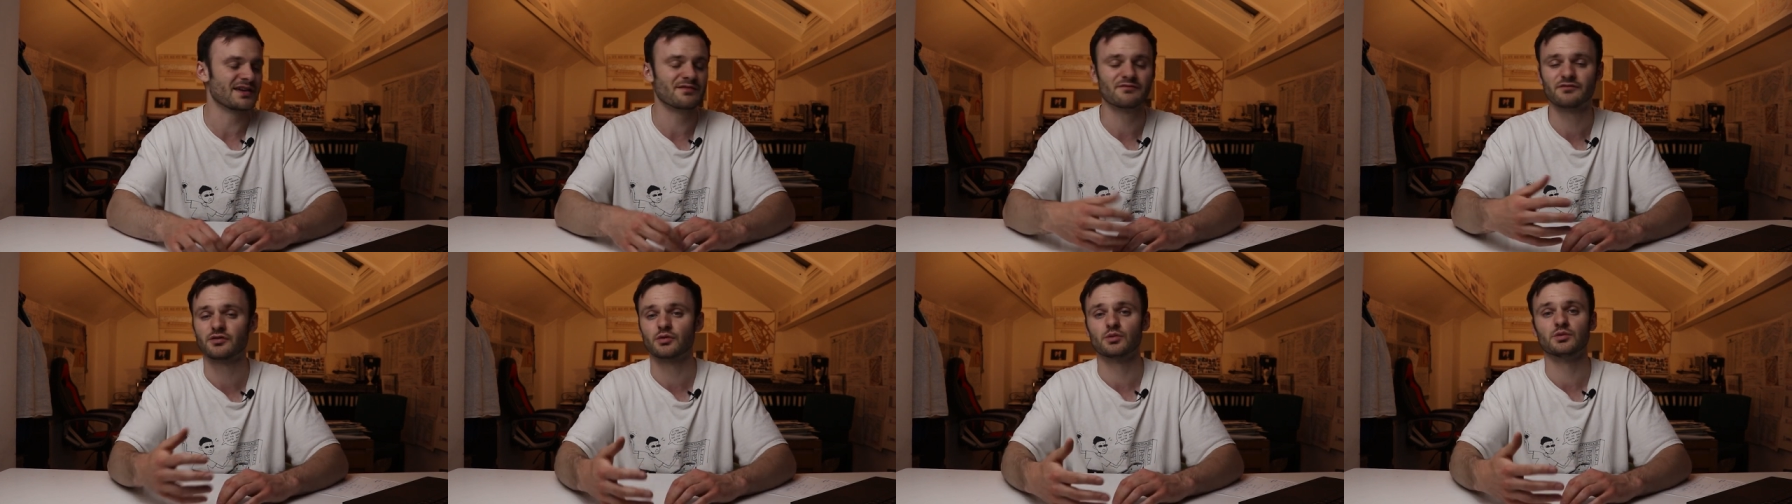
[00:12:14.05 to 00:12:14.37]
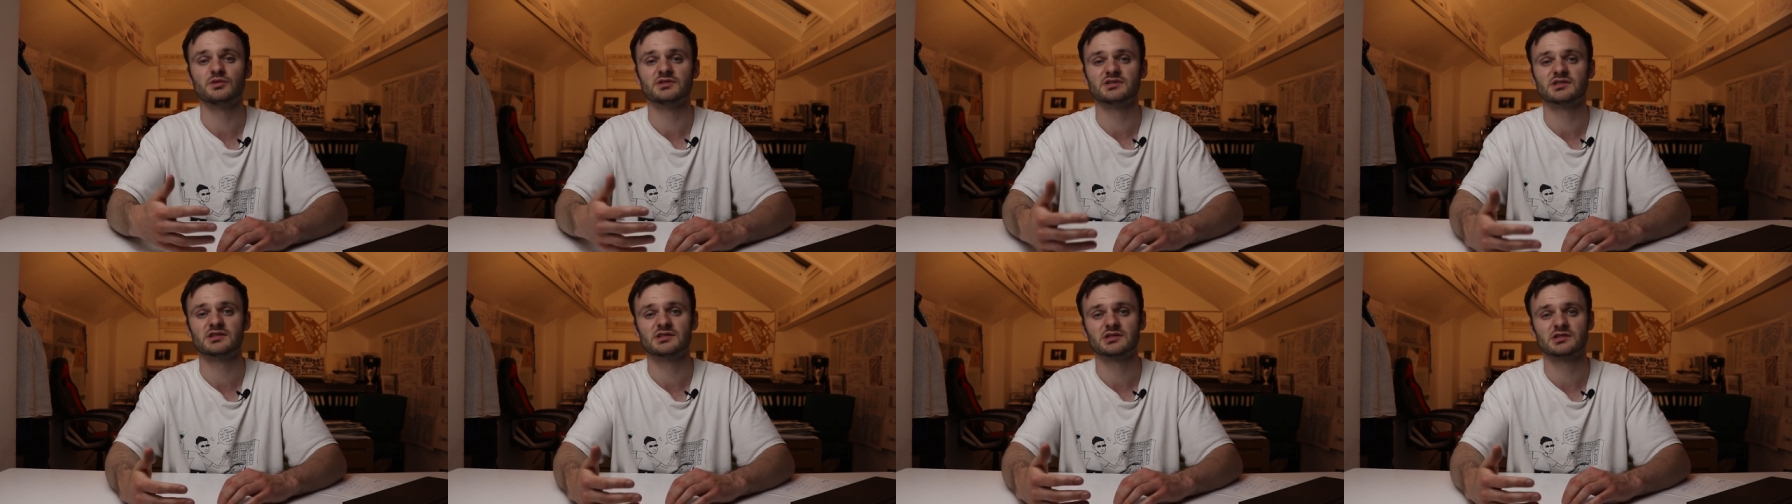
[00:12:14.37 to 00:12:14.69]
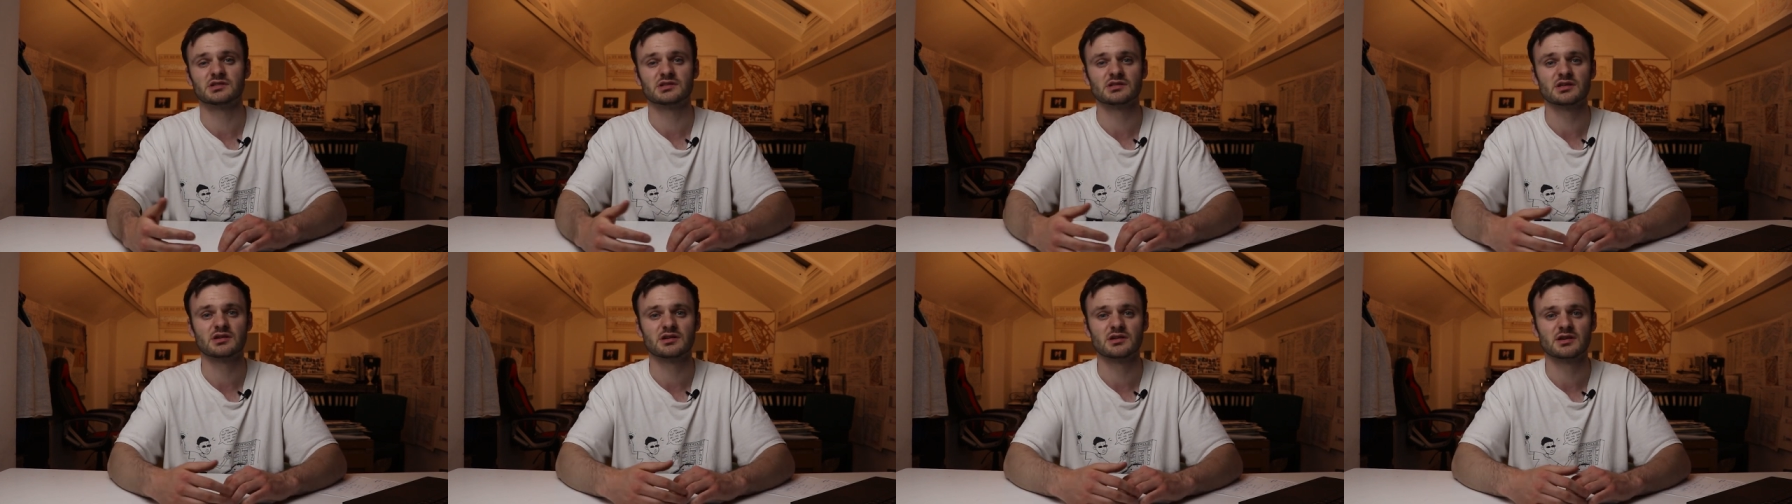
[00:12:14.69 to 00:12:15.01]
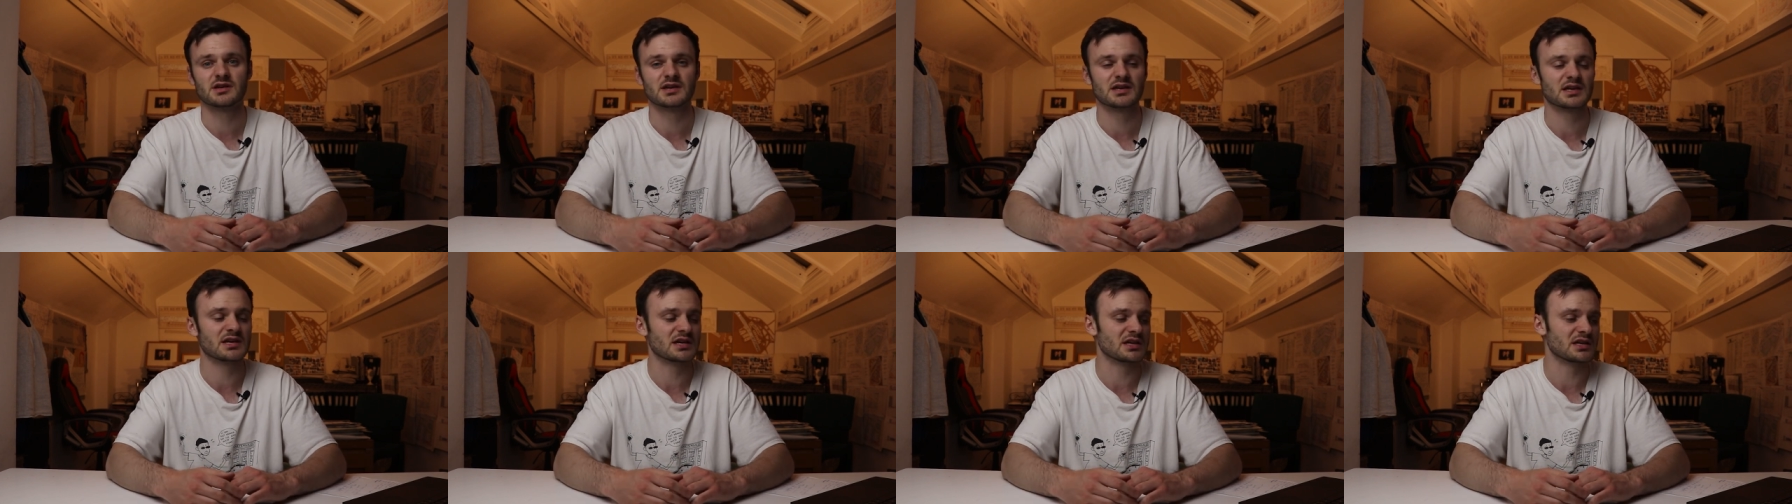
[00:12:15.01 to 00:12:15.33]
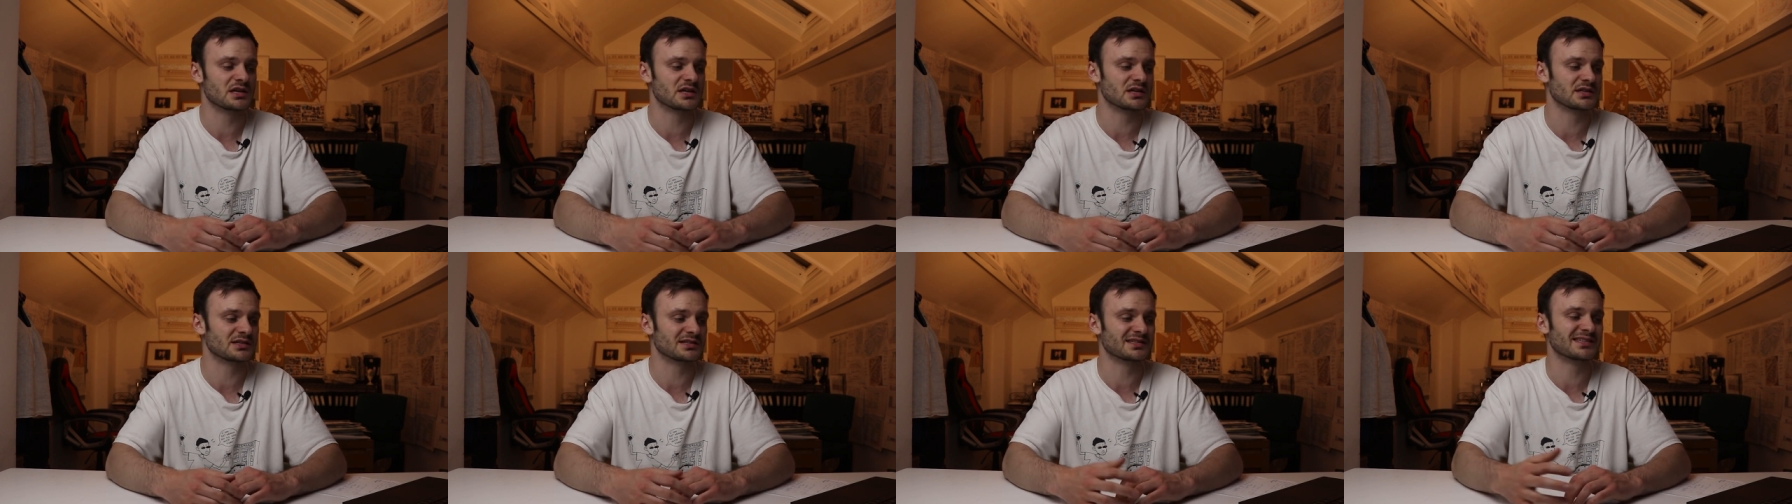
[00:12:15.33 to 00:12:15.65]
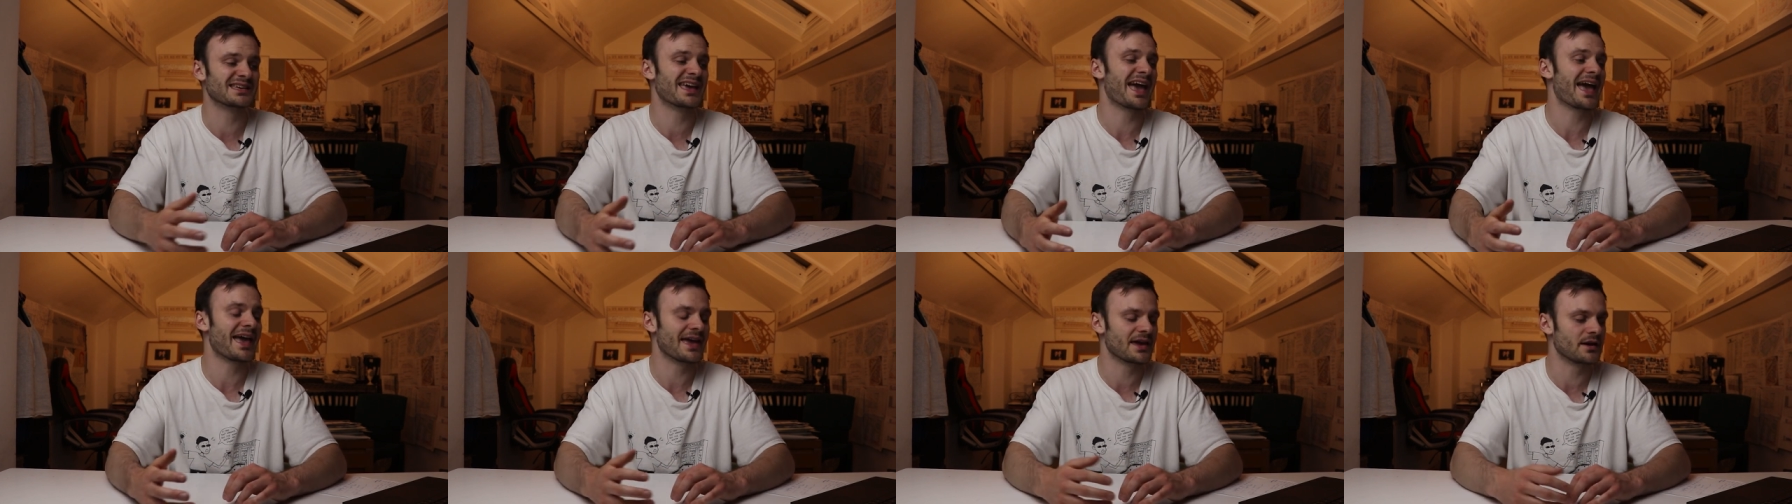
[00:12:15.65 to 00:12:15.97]
influences that he's
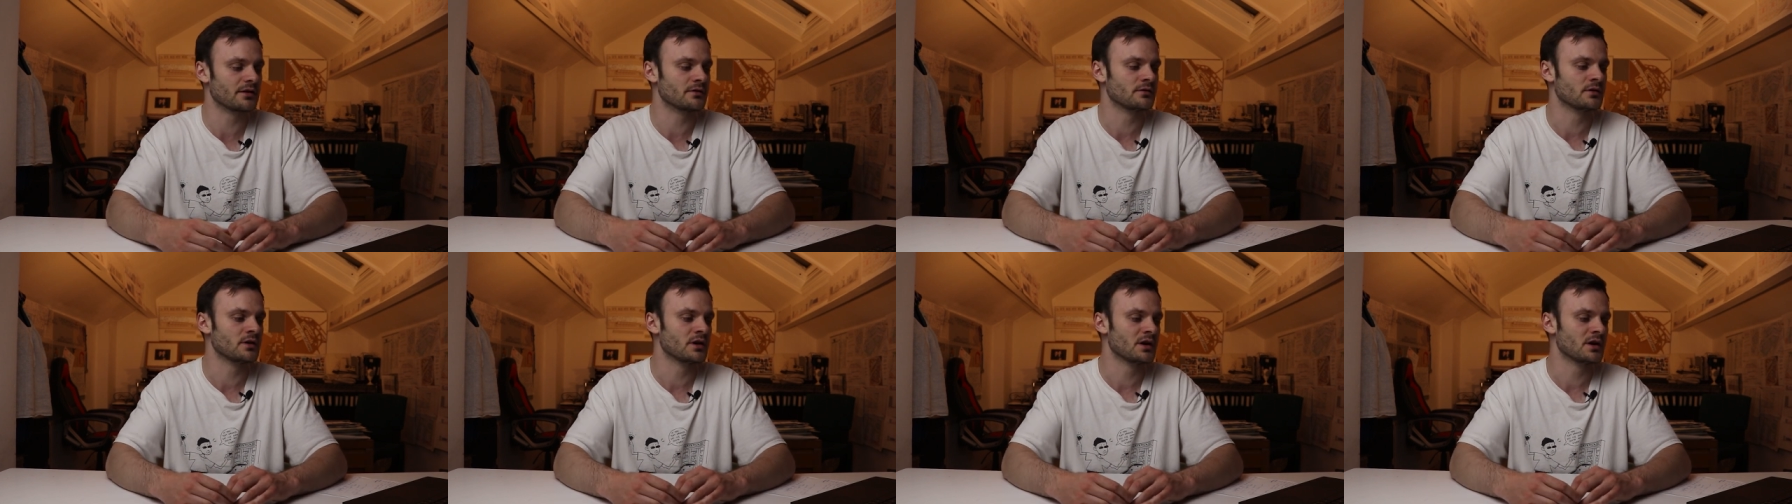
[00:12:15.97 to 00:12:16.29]
getting.